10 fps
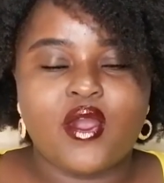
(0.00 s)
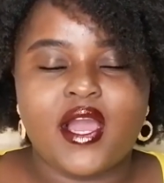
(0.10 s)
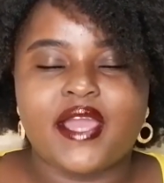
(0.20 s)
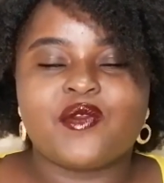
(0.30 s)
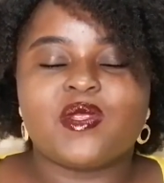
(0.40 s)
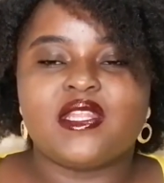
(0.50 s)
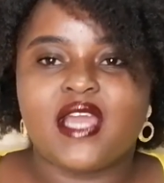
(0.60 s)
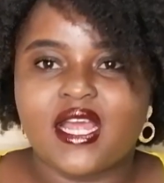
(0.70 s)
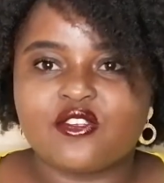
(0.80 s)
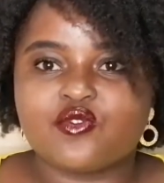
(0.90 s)
I really
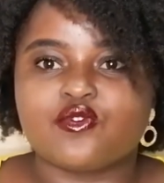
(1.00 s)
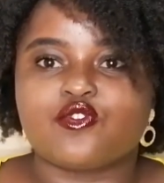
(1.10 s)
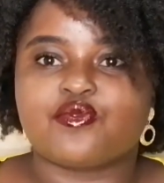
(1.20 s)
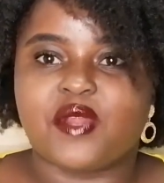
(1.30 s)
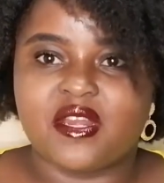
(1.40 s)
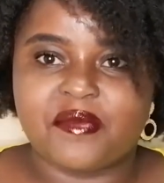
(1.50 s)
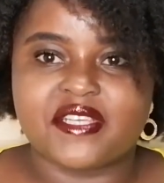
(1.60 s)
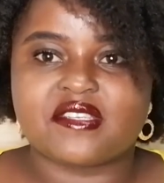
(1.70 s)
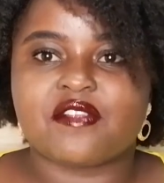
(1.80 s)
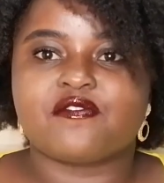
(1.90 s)
had to train
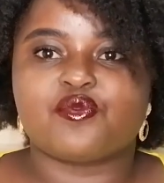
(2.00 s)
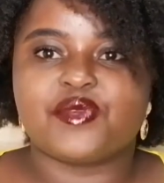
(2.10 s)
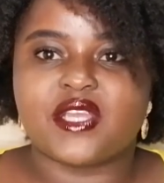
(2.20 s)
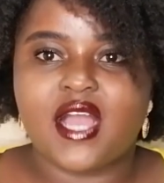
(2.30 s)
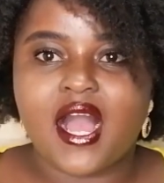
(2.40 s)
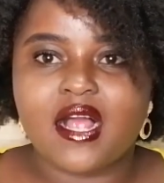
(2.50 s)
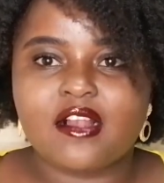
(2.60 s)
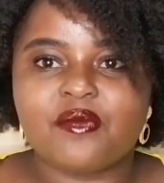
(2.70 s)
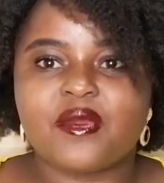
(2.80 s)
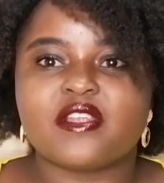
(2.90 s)
myself to be
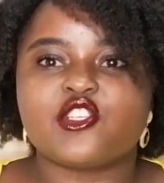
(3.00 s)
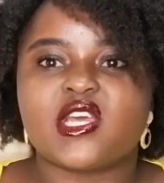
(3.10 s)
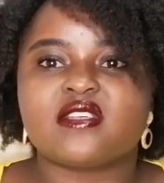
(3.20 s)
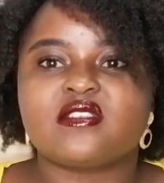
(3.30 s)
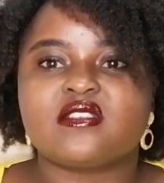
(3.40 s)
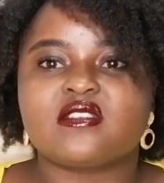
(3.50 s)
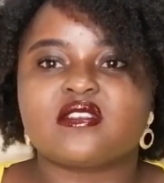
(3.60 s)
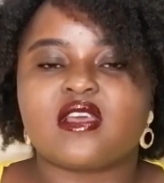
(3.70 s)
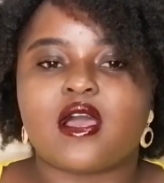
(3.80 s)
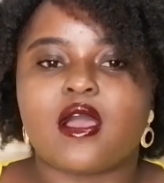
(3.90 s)
calm and
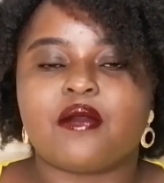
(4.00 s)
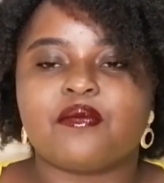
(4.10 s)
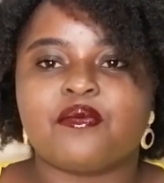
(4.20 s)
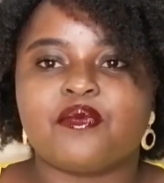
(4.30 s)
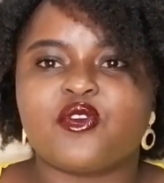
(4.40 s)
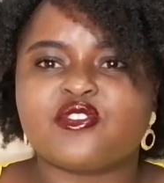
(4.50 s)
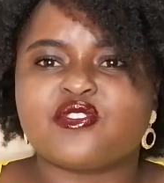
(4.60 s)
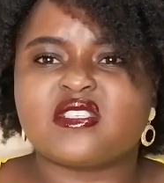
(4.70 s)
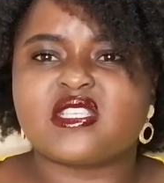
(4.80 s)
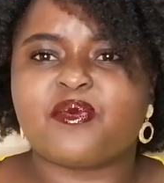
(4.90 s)
just because you
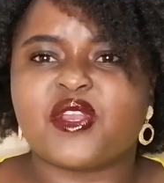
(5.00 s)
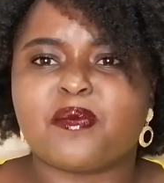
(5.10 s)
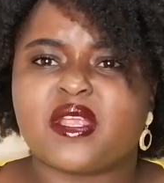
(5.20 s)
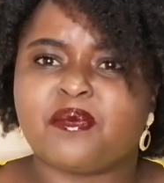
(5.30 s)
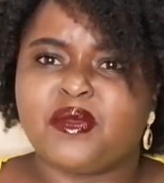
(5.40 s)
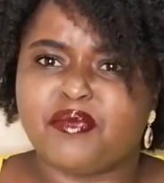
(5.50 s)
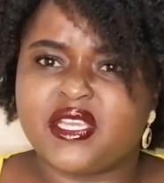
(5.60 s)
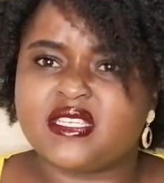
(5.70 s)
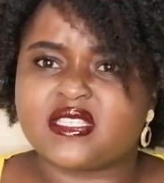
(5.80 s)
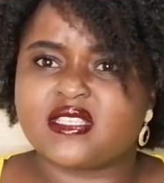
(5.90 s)
see, somebody might be
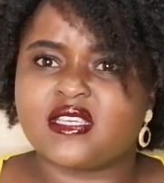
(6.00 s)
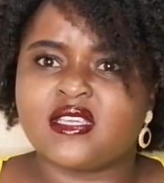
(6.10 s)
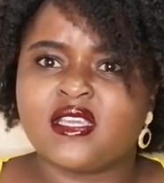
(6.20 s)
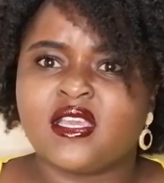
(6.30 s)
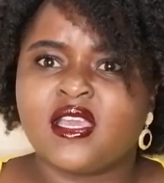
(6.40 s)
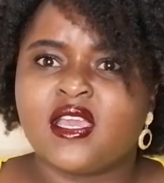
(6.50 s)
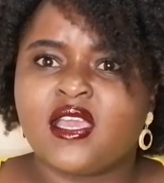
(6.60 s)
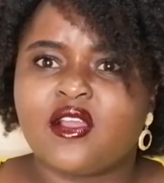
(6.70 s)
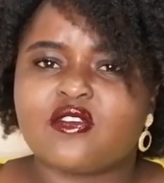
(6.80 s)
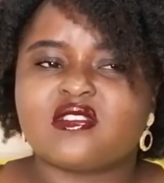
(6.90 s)
busy,
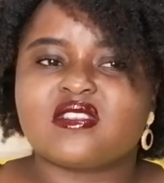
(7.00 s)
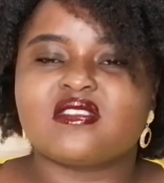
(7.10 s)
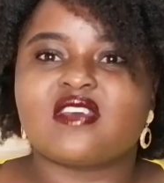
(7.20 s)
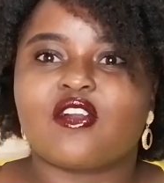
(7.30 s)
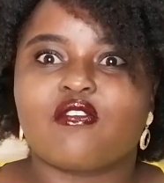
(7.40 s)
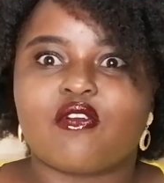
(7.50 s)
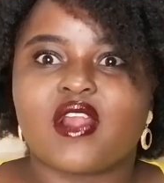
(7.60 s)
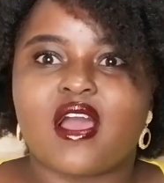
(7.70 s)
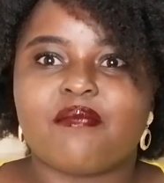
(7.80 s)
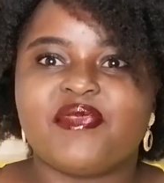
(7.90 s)
because this is a grown
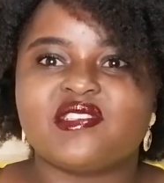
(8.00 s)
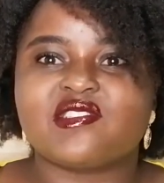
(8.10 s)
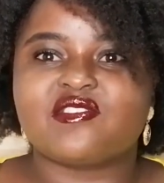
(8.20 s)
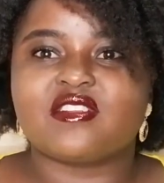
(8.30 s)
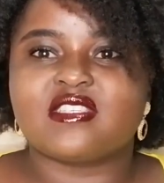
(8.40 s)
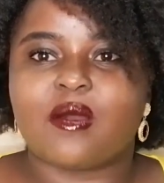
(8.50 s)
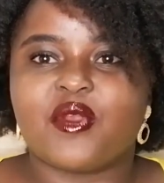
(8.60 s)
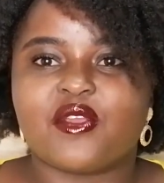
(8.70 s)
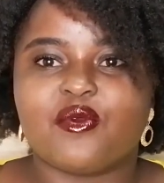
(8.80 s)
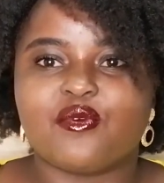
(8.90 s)
up, this is not
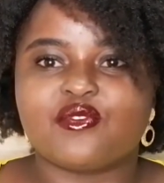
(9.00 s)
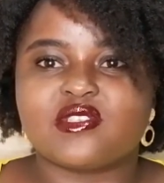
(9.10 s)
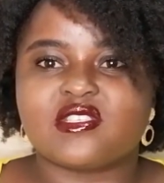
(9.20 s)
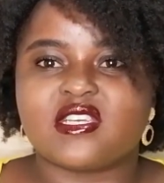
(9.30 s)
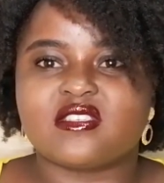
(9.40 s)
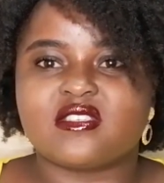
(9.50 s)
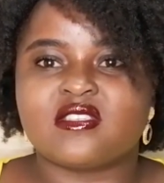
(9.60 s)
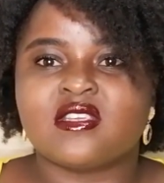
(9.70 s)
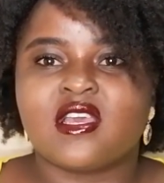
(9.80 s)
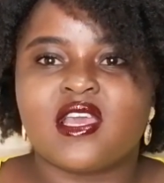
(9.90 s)
somebody who's
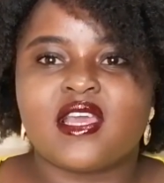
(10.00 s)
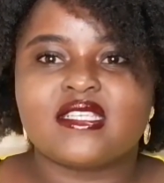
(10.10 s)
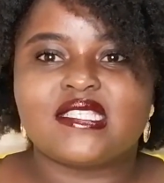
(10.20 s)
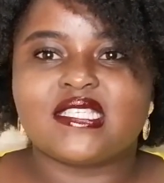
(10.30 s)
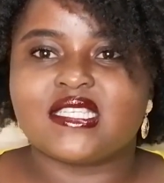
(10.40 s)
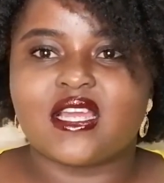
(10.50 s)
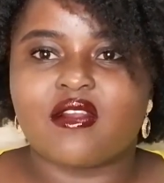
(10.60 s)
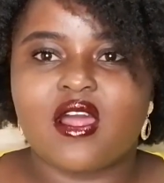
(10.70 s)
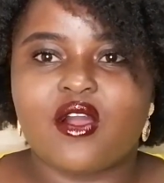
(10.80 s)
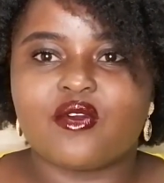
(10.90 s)
just sitting
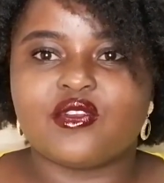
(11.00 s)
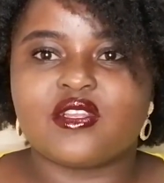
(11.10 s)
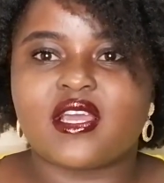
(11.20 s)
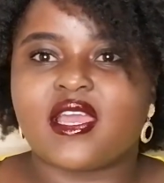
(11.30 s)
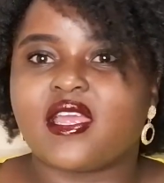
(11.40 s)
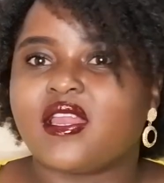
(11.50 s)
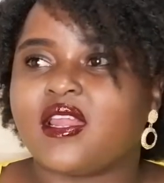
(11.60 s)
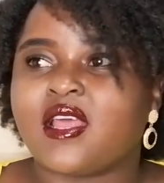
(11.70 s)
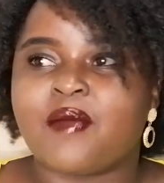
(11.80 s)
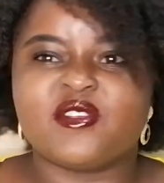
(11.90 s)
around and
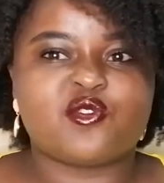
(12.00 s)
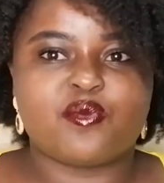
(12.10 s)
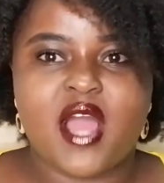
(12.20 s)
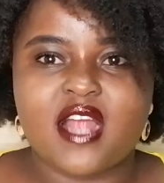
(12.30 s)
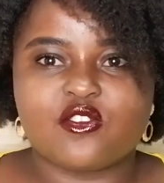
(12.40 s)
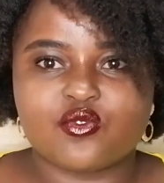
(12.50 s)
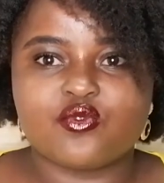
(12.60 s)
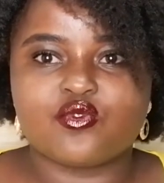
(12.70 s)
amezubatu.